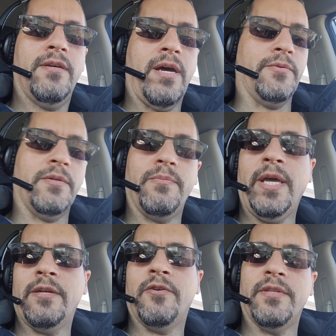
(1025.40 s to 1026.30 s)
I was in
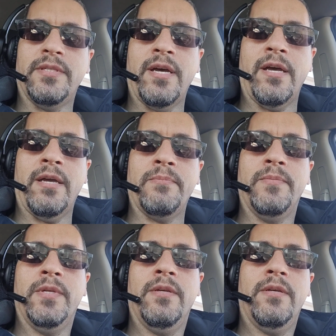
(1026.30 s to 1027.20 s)
pain all the time.
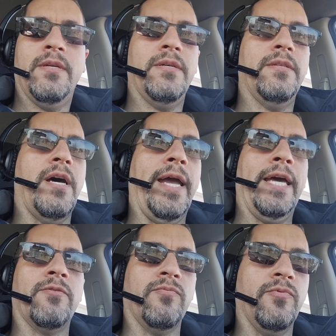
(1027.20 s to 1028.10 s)
I
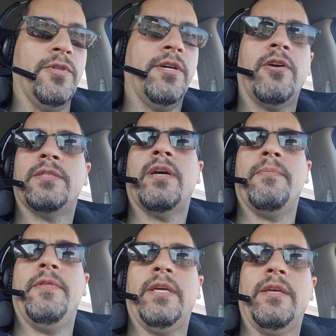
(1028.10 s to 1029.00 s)
had a really hard time
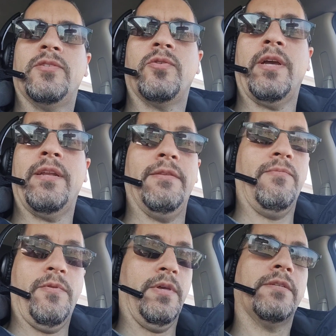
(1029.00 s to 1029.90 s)
thinking straight.
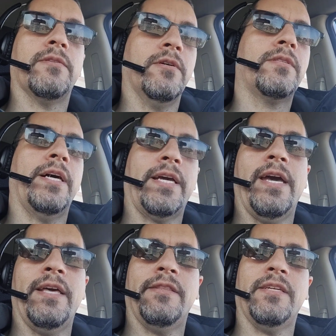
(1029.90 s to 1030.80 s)
Things looked like I
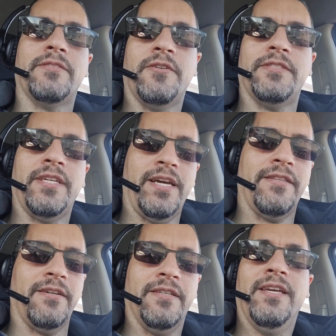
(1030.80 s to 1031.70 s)
had things all
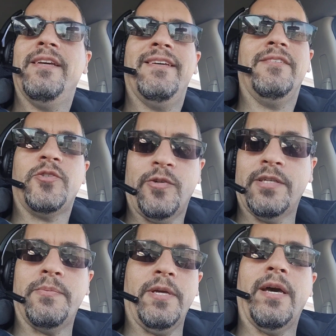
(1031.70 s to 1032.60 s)
together.
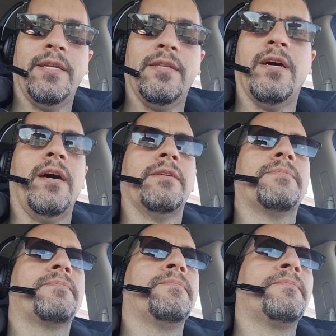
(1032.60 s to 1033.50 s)
Trust me, I did not,
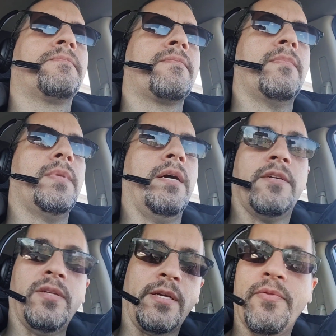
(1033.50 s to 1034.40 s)

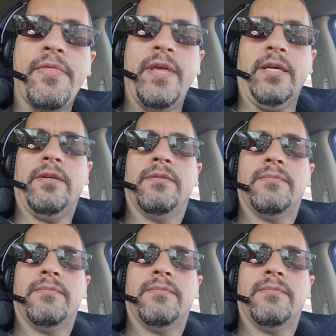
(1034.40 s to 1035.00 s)
because I couldn't think.